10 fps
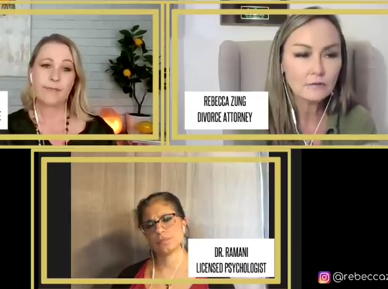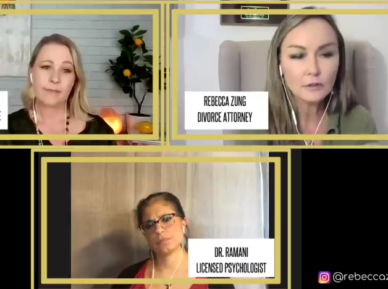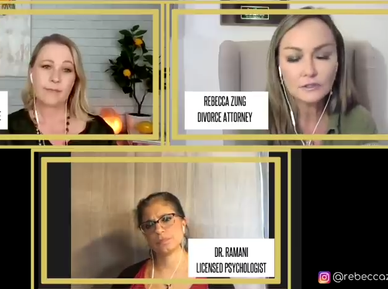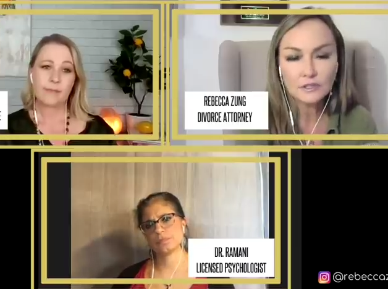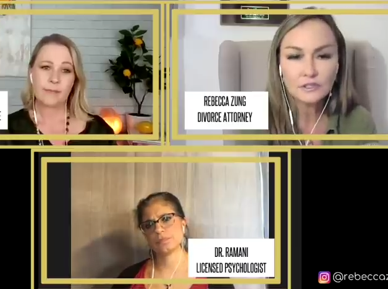
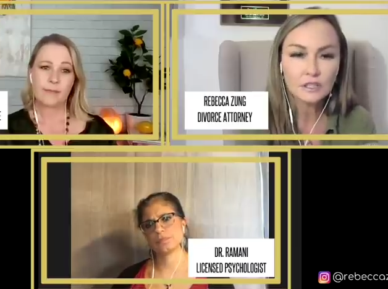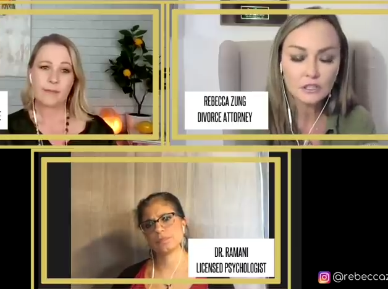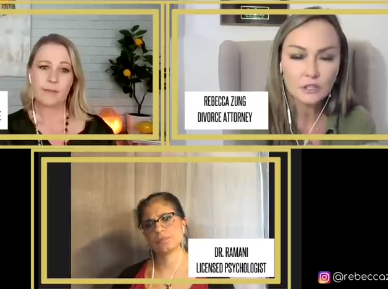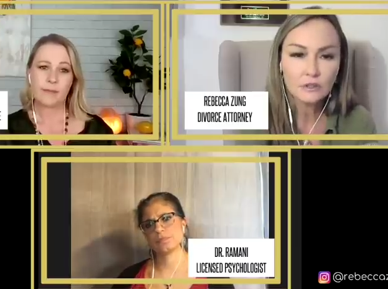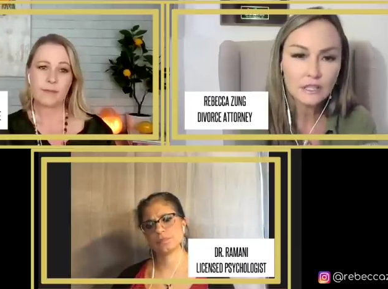Speaker 1: versus an
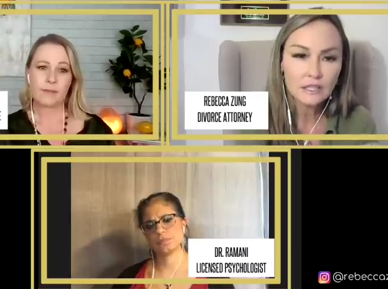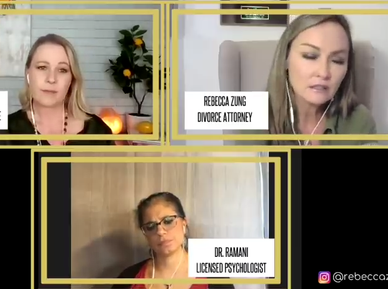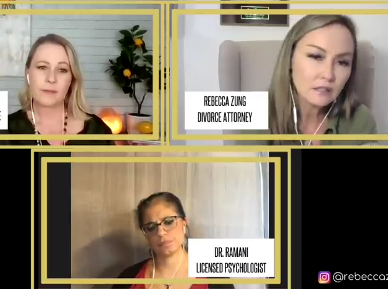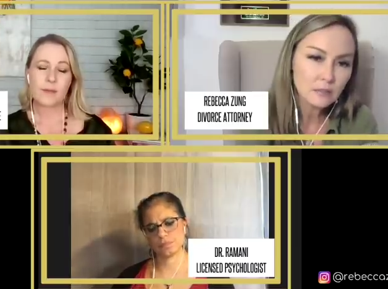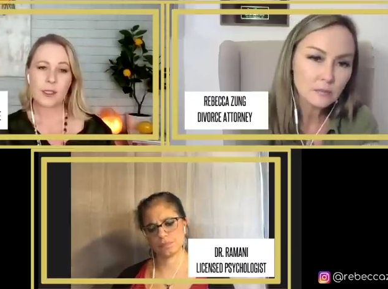attorney,
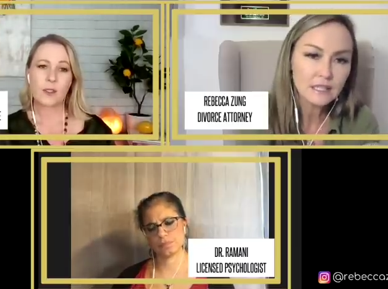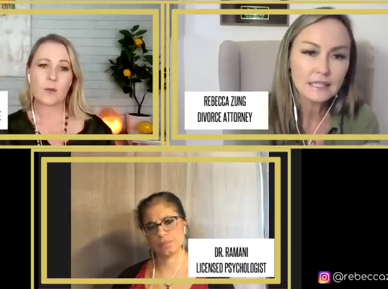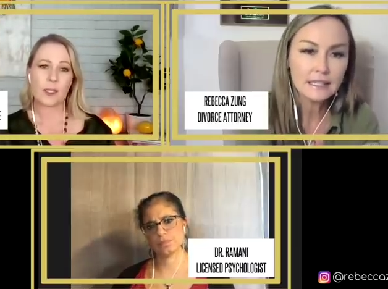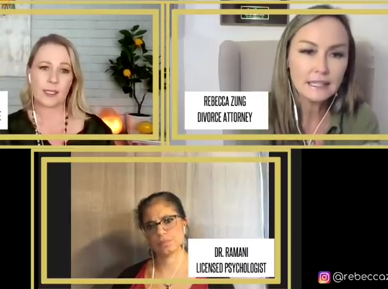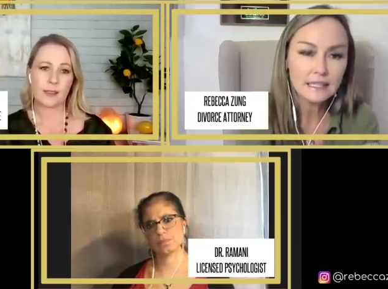you're going to pick
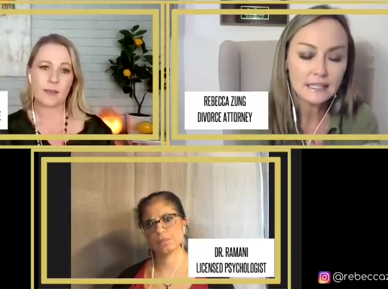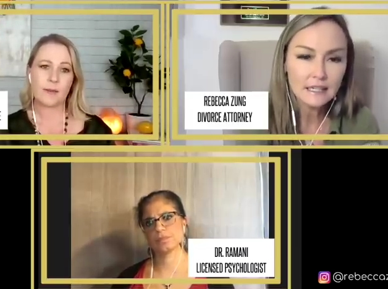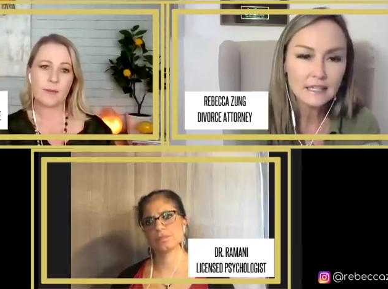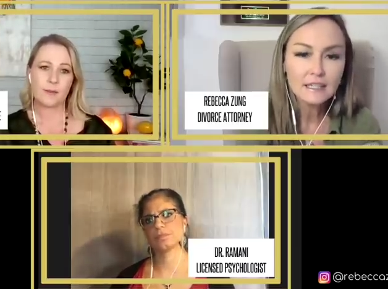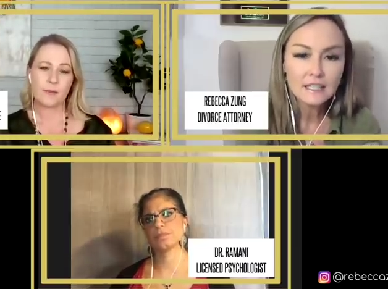eating.
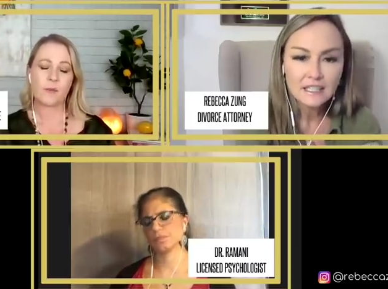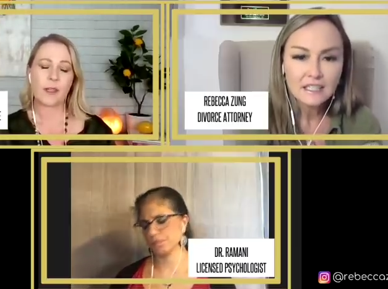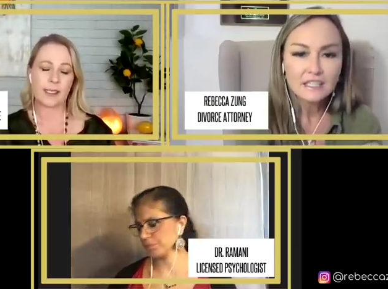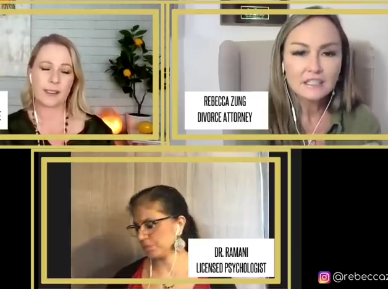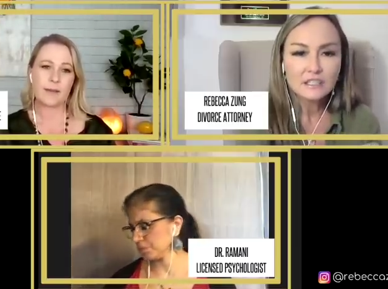
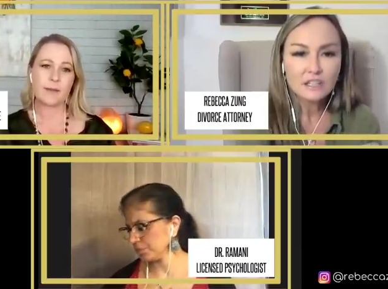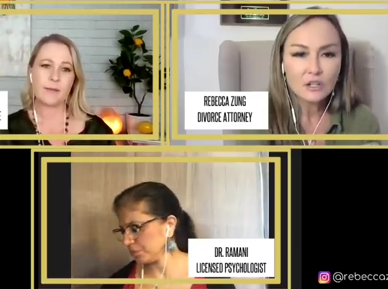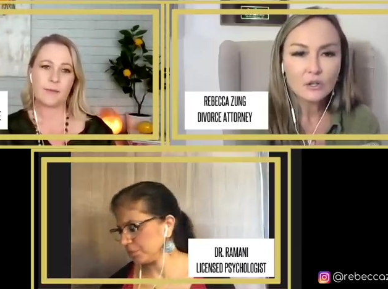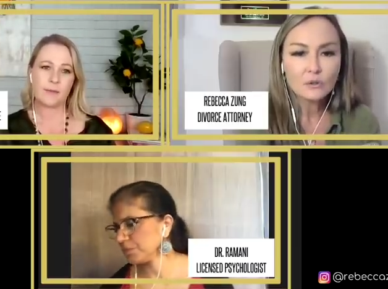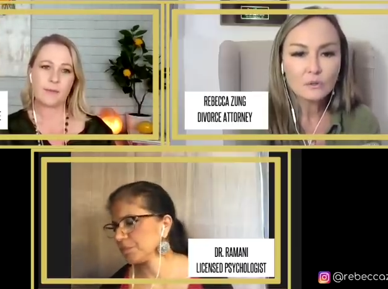Right.
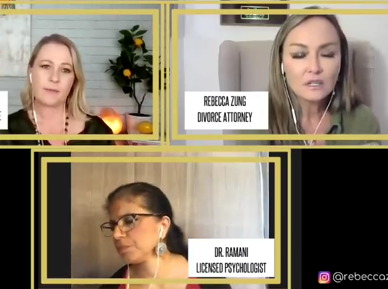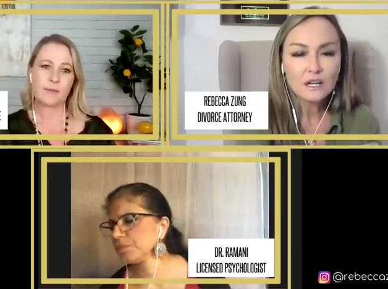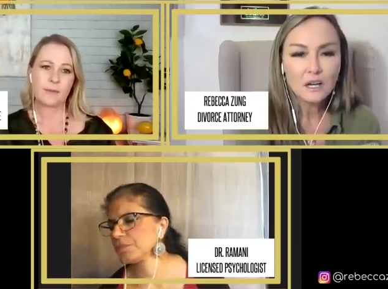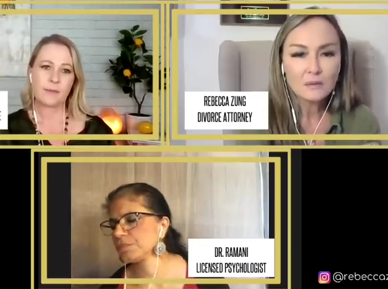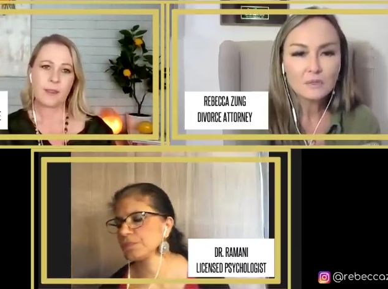So,
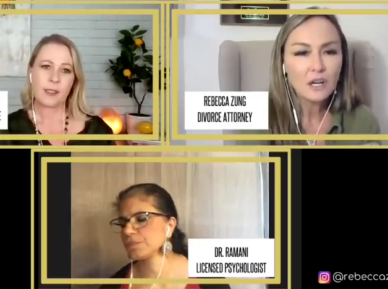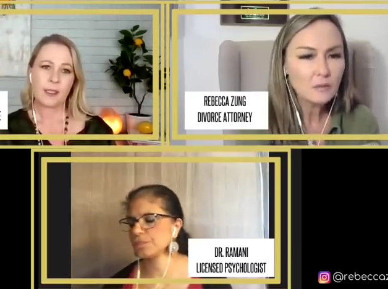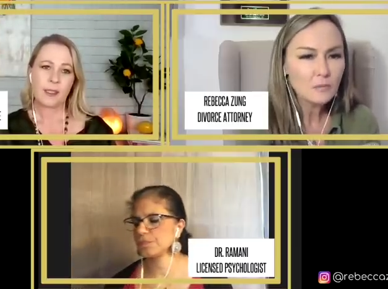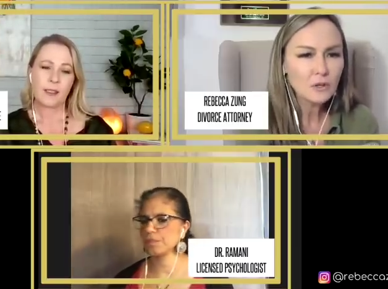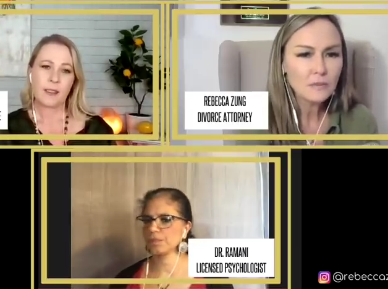um, talk
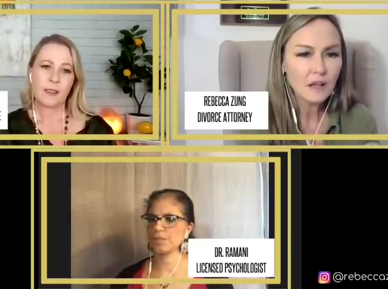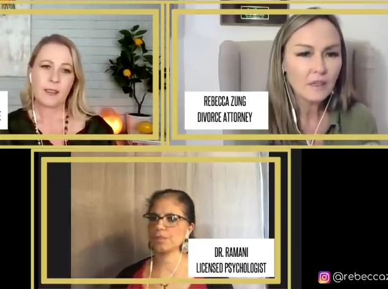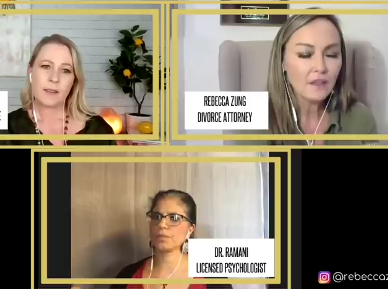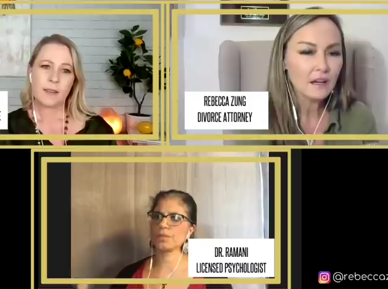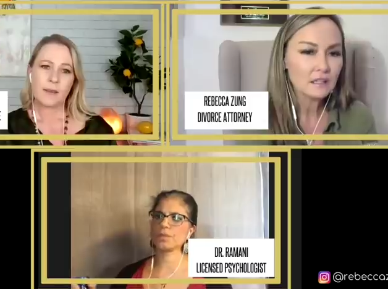more about
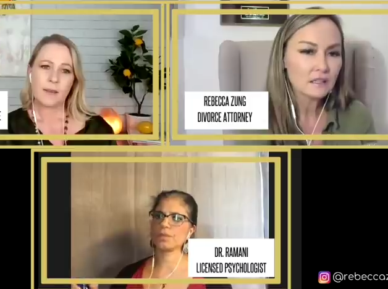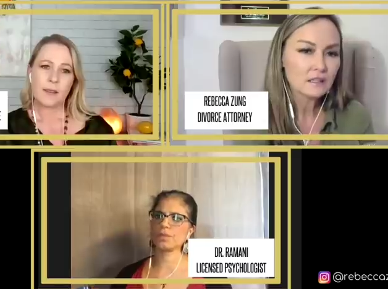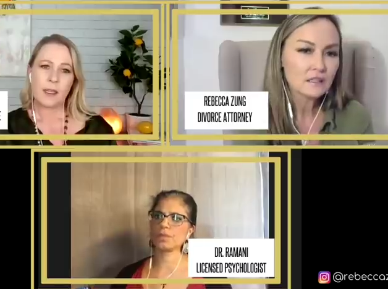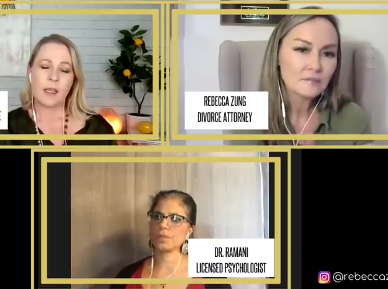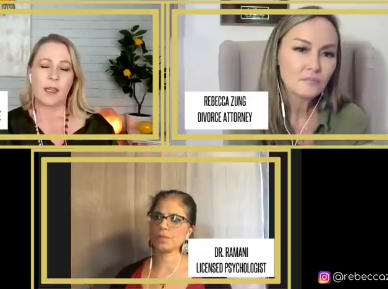that.
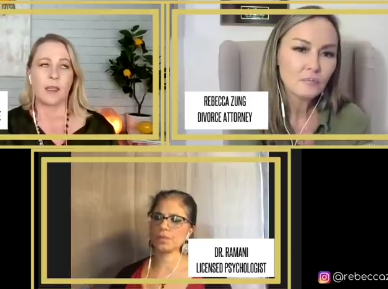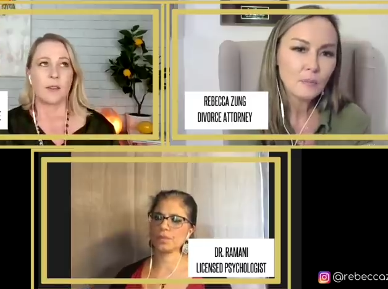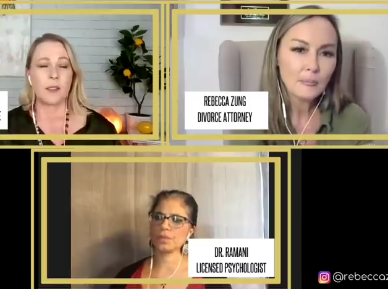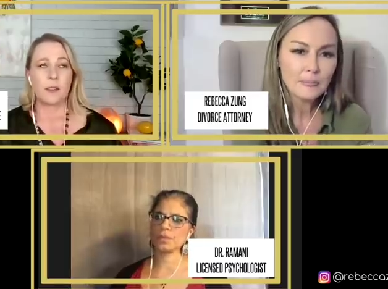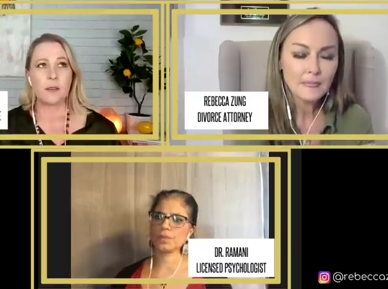
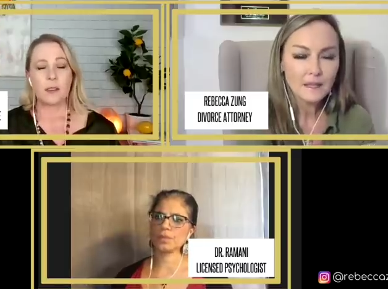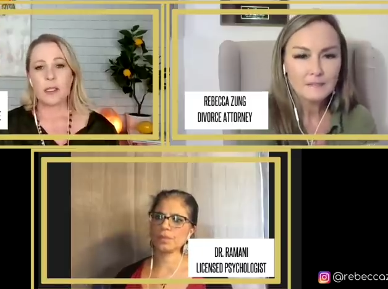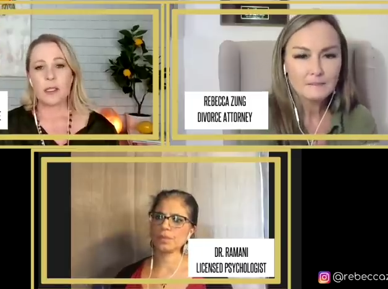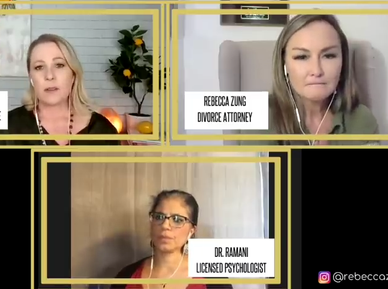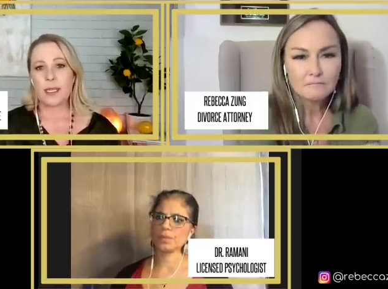
Speaker 2: So,
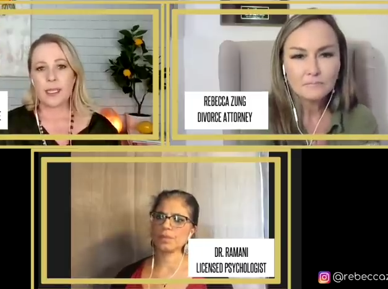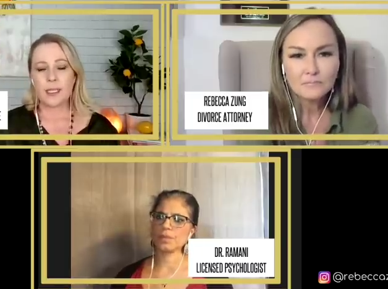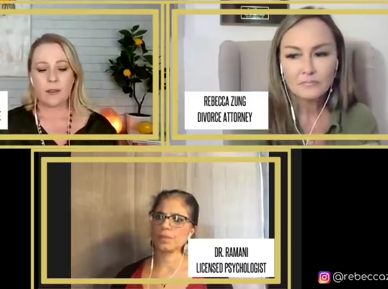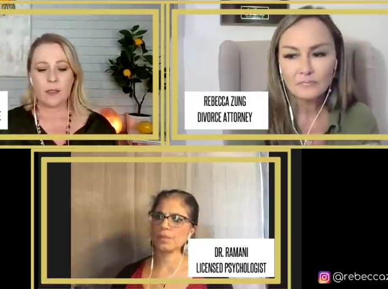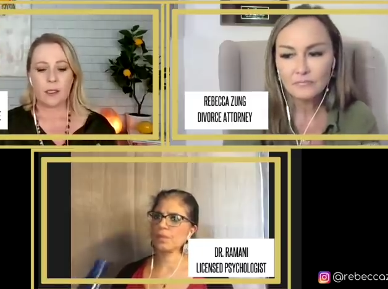you know, I
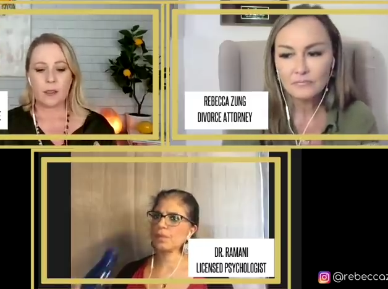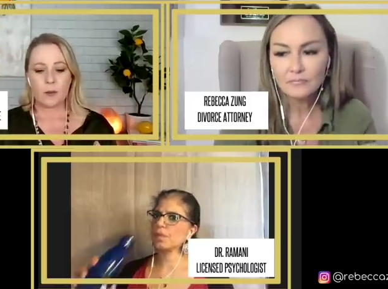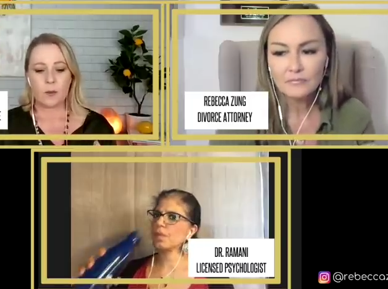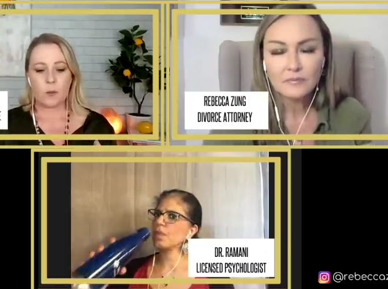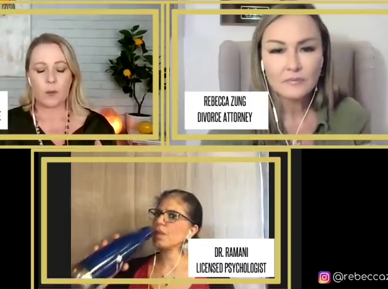know
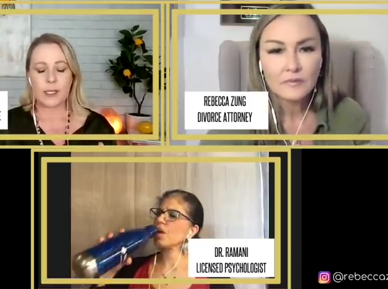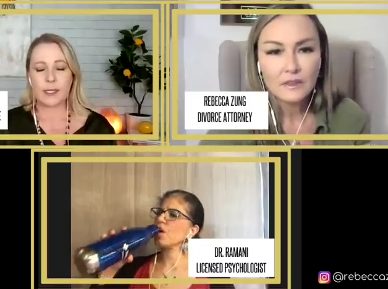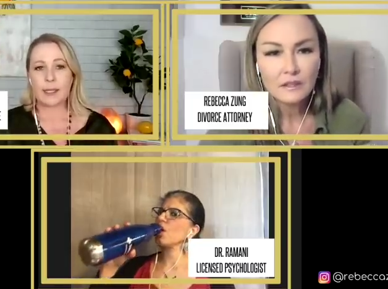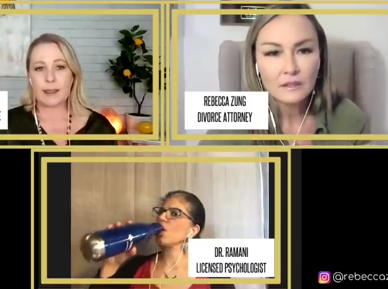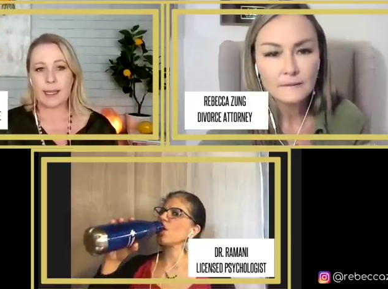one
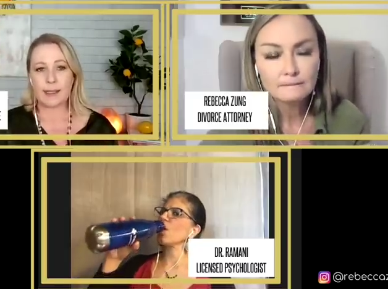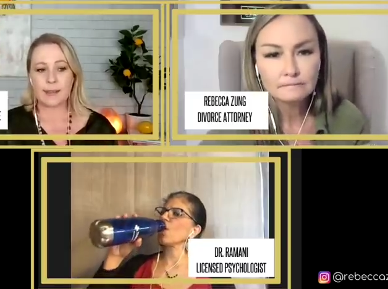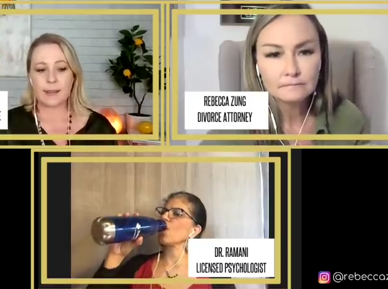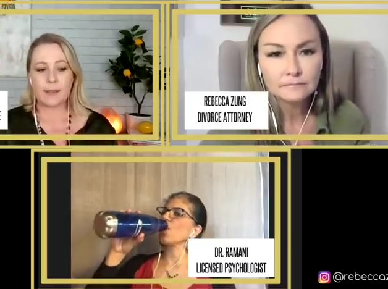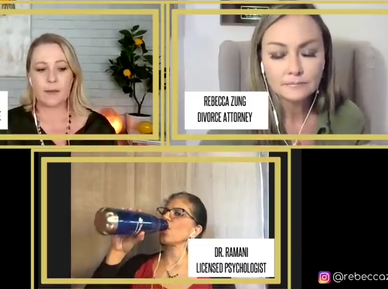of the
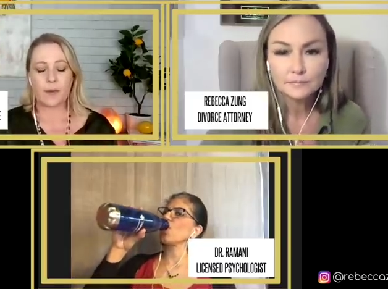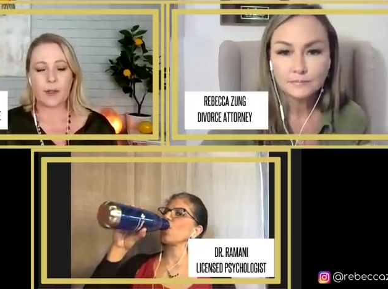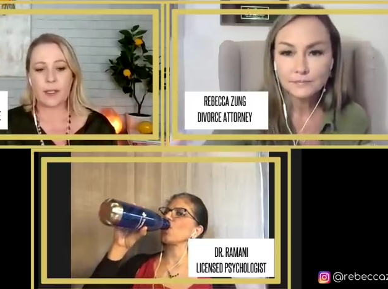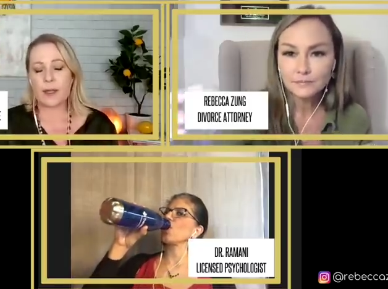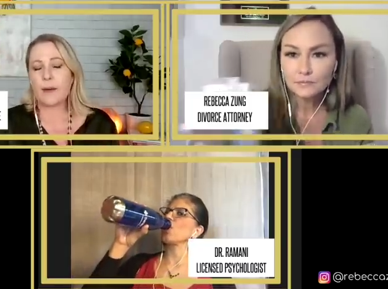things from